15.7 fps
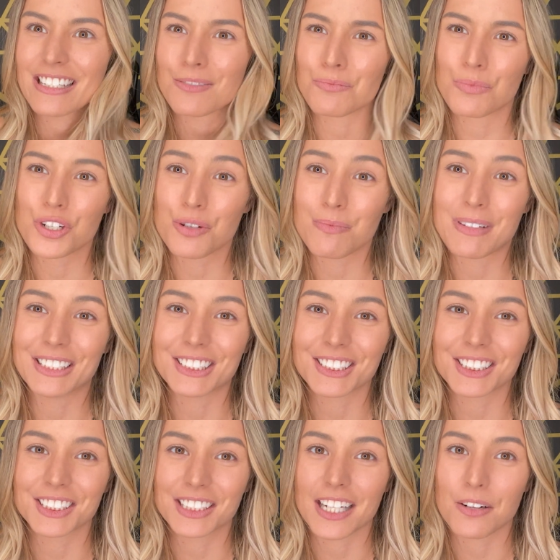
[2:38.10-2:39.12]
which
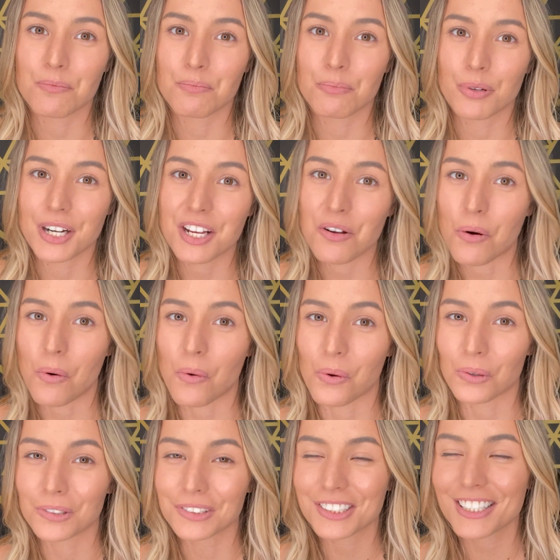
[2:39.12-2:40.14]
means it's like pretty
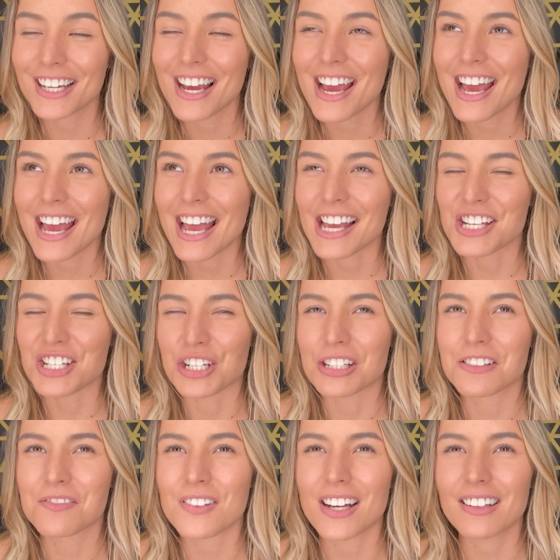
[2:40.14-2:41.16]
old. It
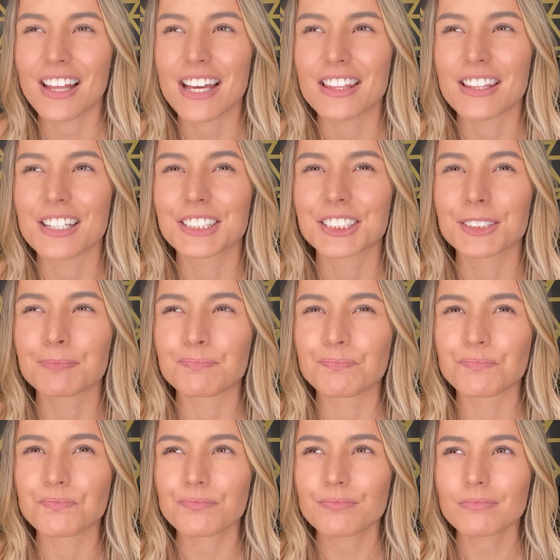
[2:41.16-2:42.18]
just felt like this
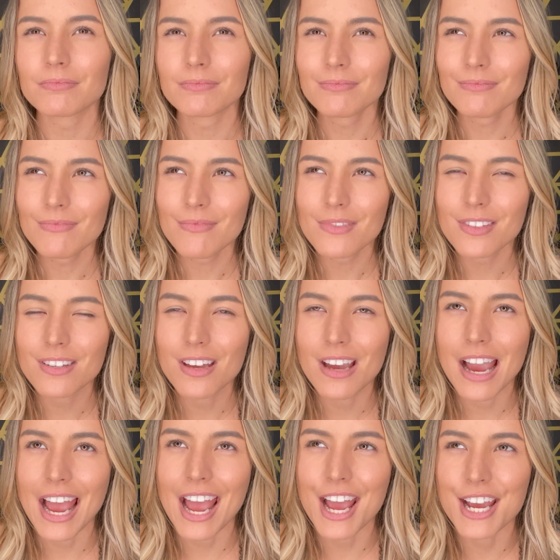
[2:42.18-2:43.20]

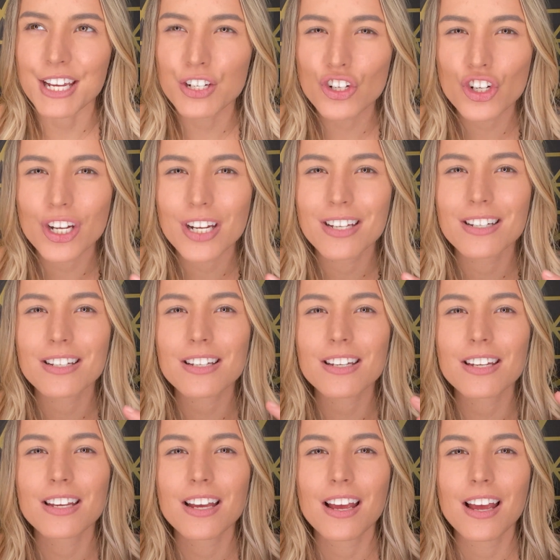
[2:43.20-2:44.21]

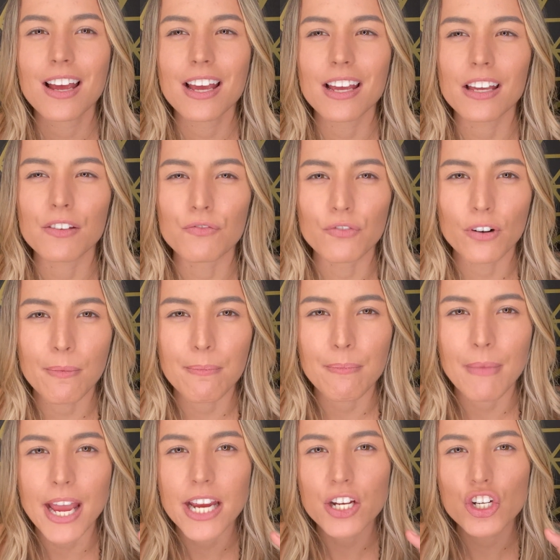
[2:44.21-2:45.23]
ancient
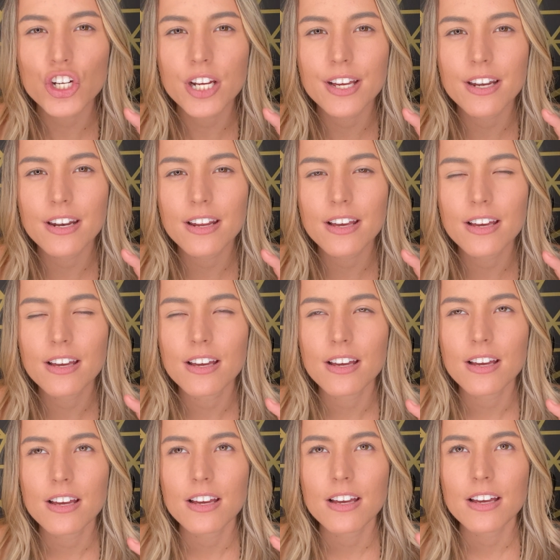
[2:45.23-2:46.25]
information
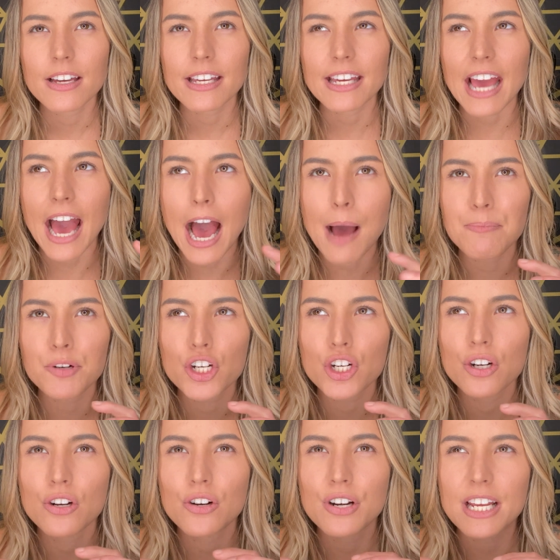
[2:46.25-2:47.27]

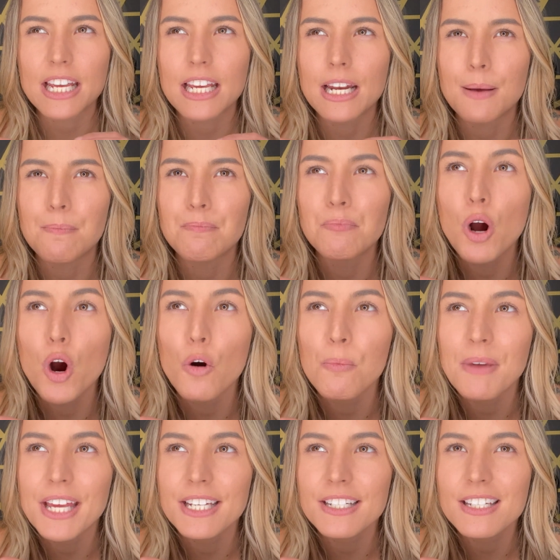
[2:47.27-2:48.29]
captured in a
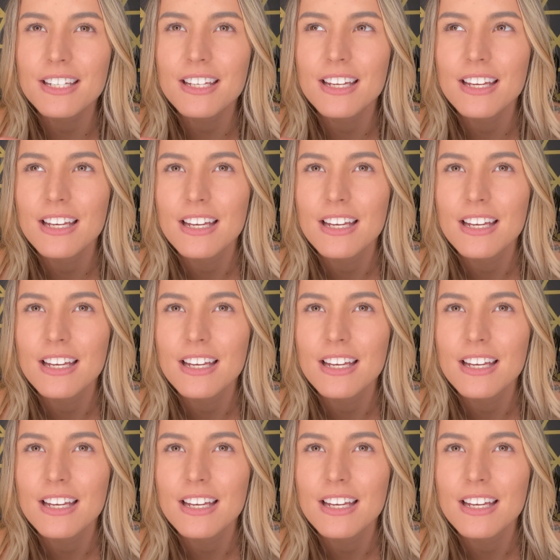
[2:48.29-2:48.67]
moment.